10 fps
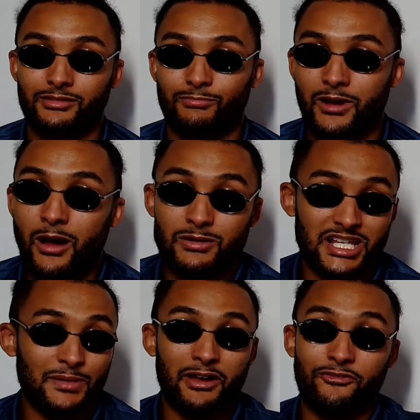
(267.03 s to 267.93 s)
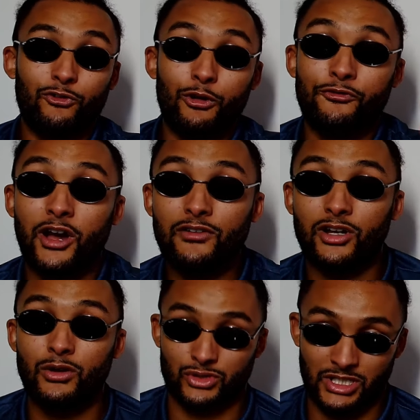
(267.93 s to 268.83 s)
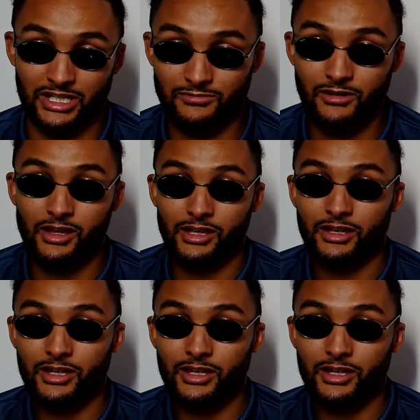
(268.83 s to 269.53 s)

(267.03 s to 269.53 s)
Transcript: Wilder's had about four or five goes on it, right?